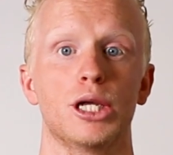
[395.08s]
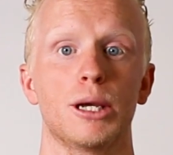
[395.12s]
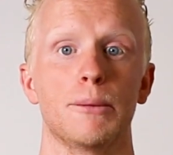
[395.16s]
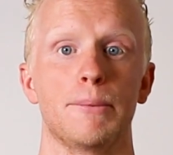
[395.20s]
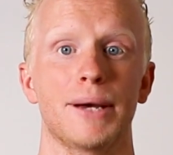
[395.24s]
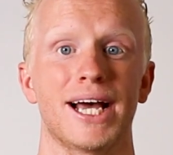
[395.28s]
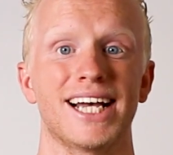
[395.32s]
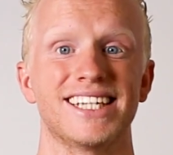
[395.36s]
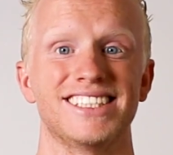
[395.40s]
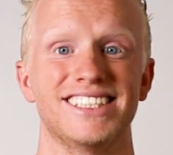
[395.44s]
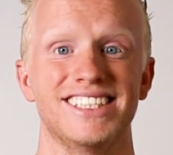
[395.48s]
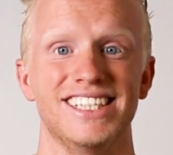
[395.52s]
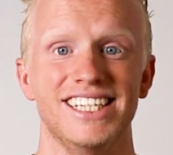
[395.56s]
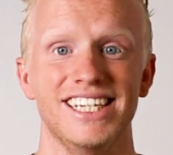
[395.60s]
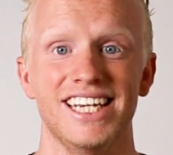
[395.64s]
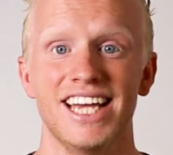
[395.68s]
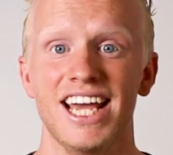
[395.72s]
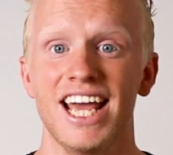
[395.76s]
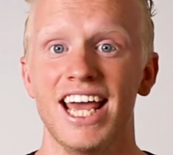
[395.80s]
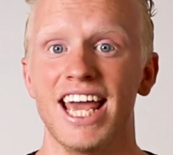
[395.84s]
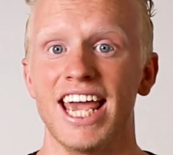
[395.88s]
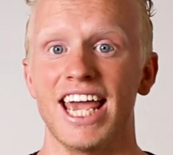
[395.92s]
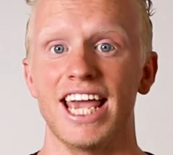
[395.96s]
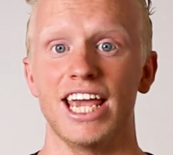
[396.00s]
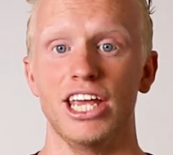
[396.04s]

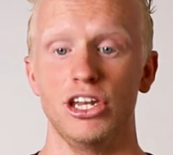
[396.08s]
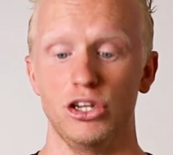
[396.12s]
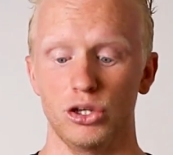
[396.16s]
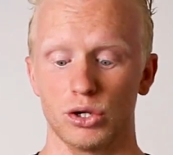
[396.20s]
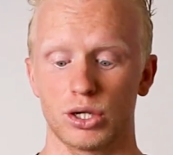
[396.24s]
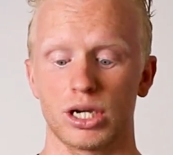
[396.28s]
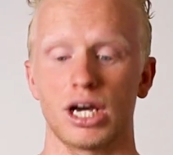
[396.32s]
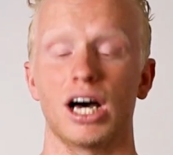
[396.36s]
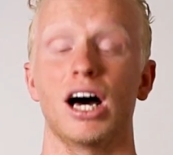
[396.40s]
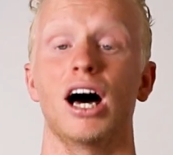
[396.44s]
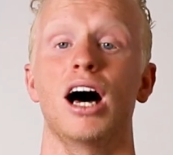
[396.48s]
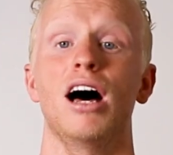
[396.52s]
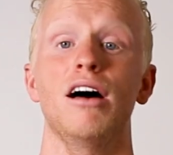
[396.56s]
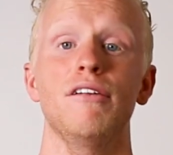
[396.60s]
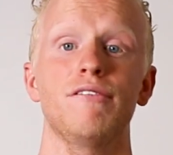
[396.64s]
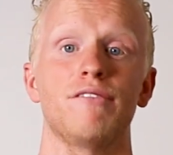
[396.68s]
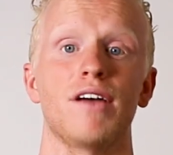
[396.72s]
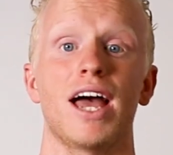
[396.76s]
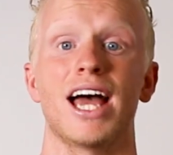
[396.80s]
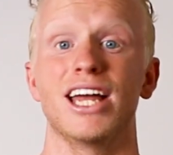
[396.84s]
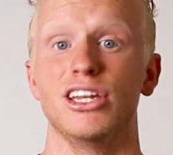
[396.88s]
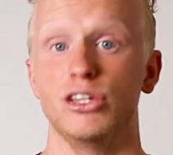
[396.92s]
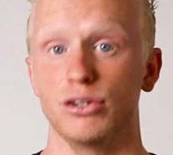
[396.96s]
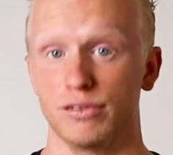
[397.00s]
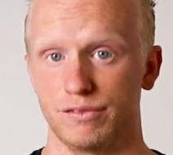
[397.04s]
capacity in your calf
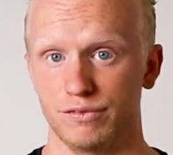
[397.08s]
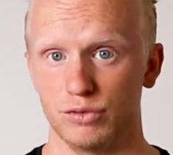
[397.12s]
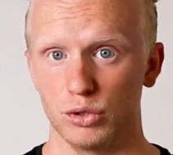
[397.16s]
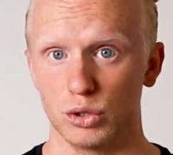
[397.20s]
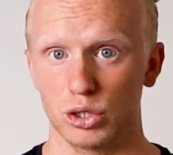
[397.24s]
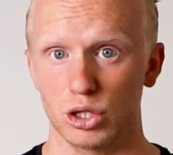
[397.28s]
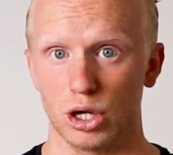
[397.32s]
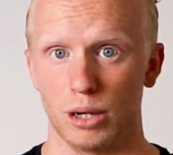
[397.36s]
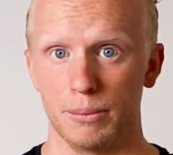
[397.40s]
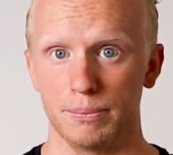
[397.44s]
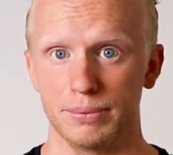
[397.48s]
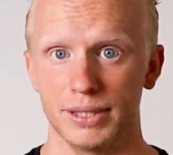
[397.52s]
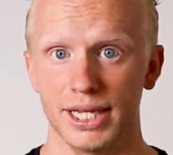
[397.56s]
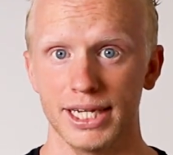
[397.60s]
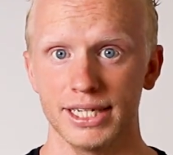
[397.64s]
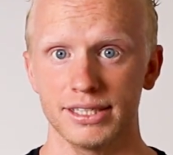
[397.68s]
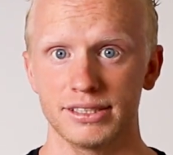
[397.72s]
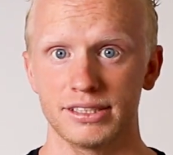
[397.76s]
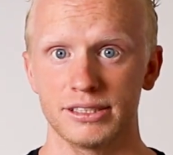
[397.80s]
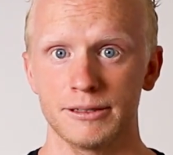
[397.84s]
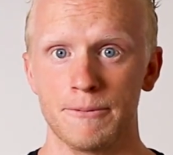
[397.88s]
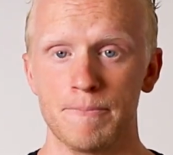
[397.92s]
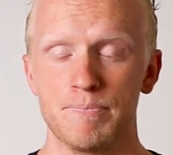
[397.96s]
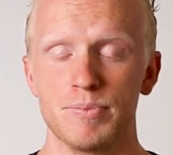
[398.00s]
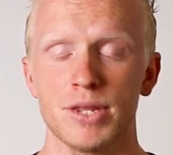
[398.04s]
and your foot
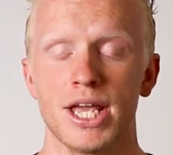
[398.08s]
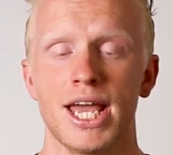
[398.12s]
complex.